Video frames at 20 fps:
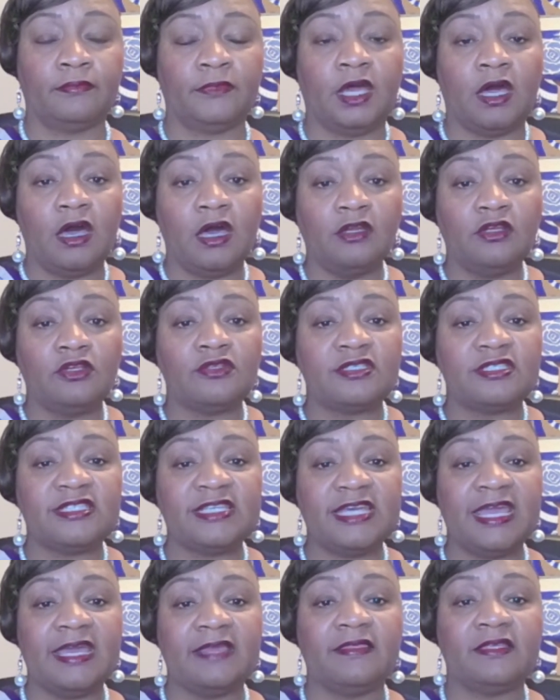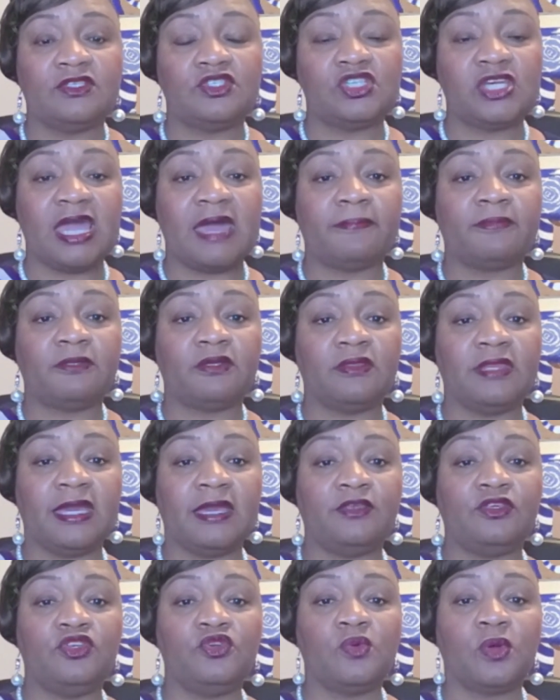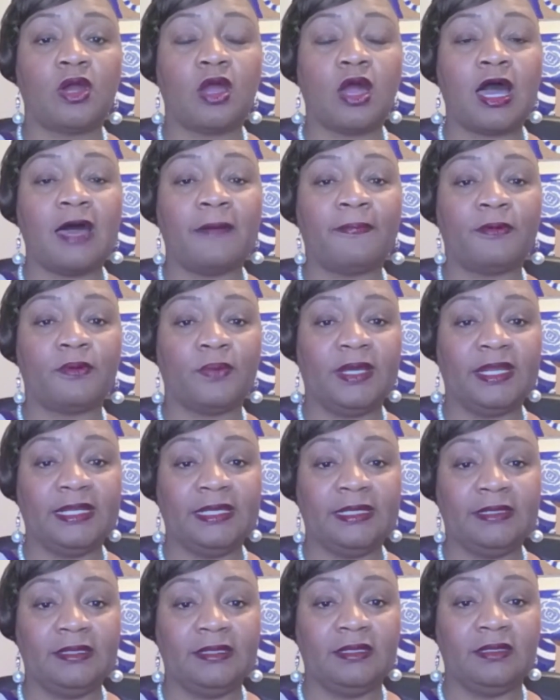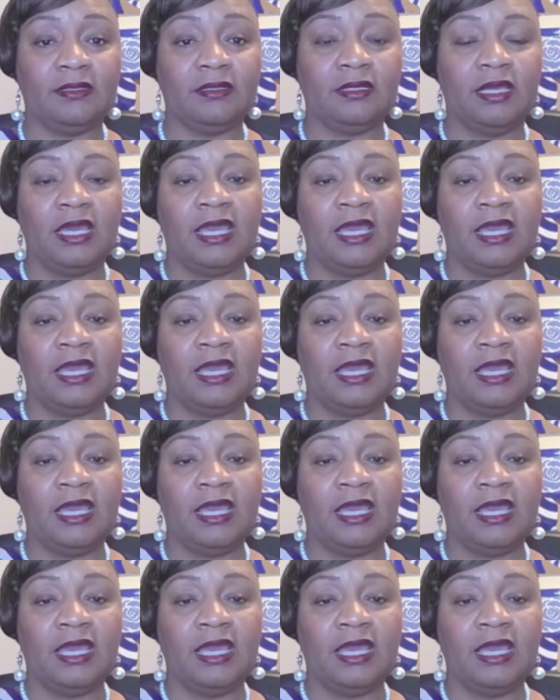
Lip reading: Understand the chapter that you are operating in